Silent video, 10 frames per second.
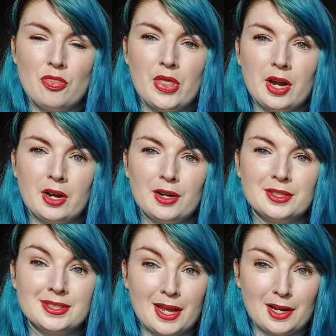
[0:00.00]
their
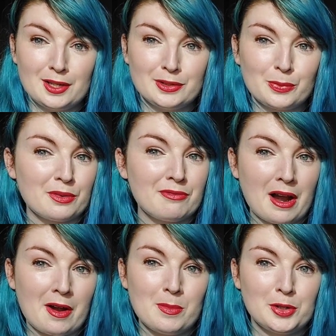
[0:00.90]
skills were
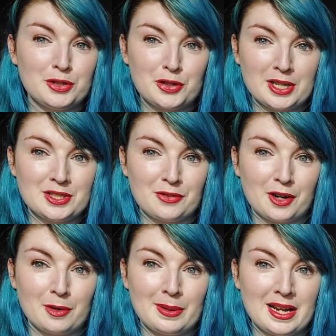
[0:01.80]
very much
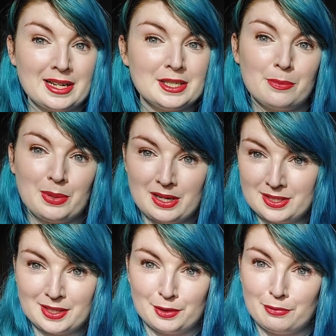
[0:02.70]
transferable into
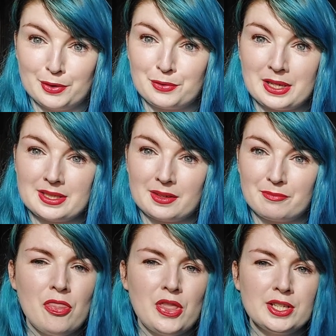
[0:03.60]
political fundraising.
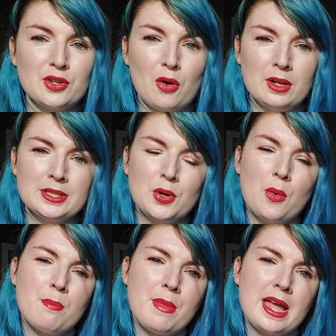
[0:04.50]
This
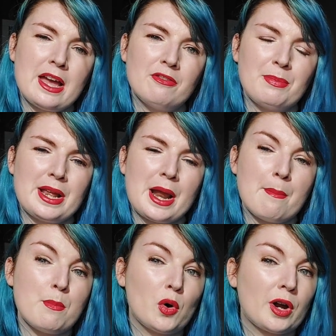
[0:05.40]
also may have been a
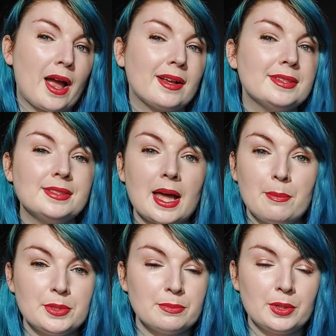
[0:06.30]
more
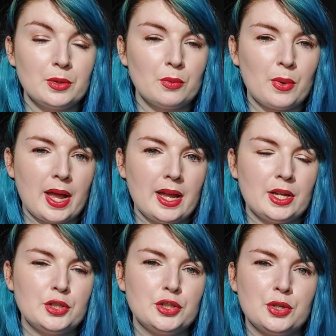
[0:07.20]
acceptable
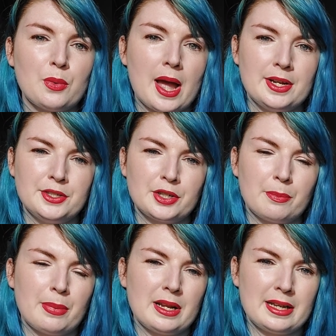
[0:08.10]
way to enter
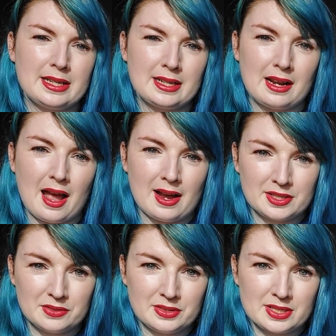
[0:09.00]
political
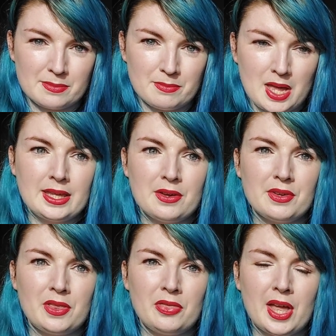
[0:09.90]
activism,
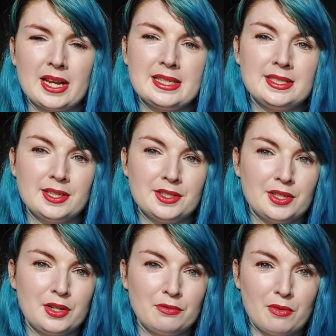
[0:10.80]
given that it didn't
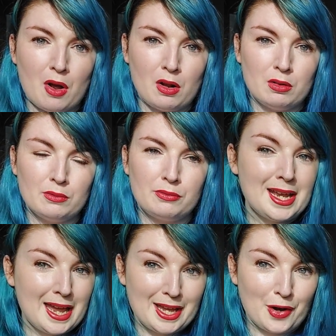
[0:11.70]
involve
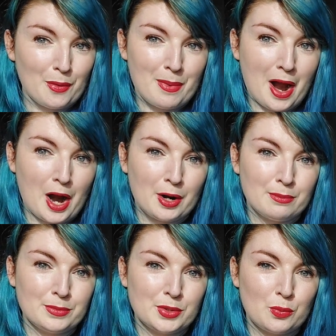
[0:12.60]
taking up
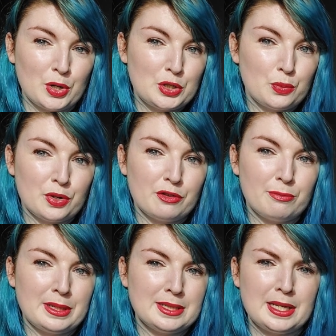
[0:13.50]
arms, which would have
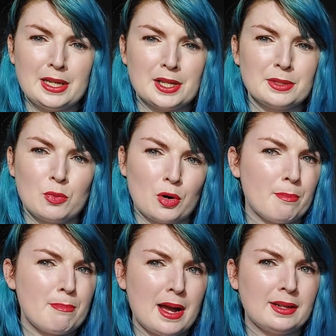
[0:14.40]
been seen as a more
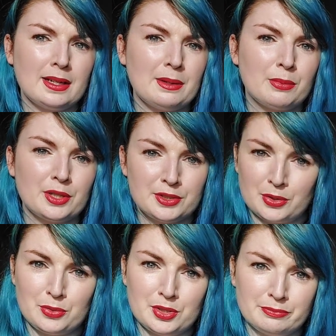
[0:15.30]
manly
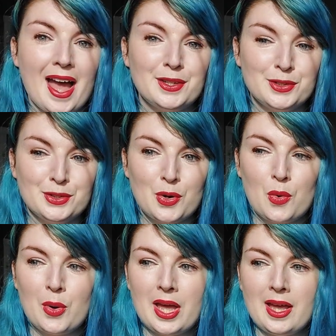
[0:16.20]
pursuit. And
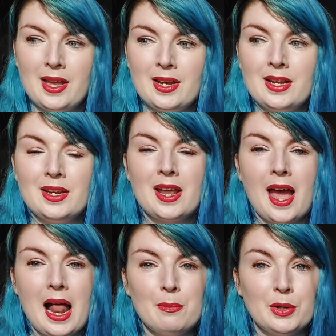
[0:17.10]
so in
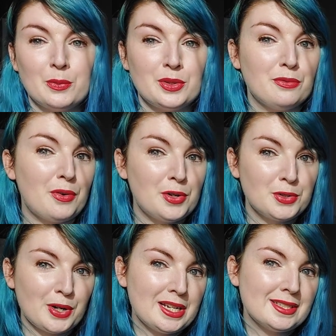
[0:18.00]
helping with
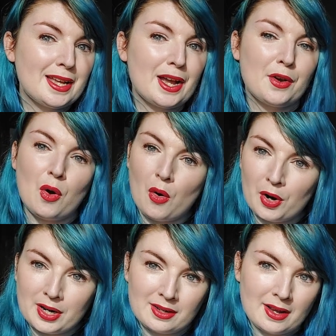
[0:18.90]
fundraising and
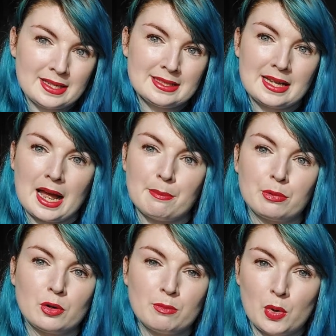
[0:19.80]
organising and
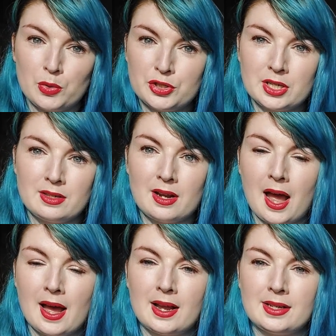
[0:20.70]
promotion
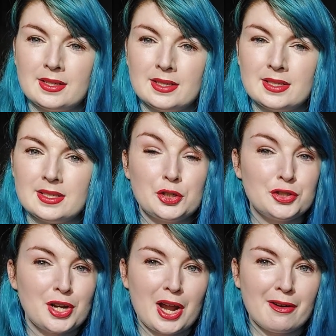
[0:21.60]
and the
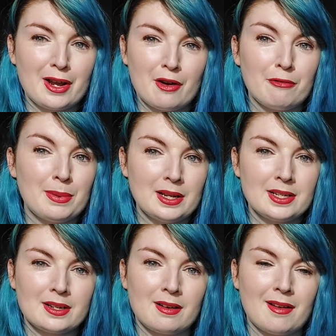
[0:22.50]
sharing of
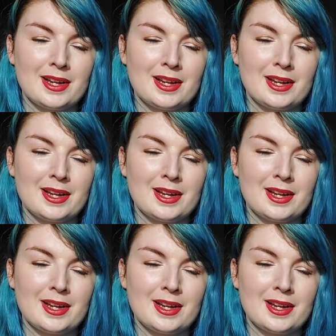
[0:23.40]
political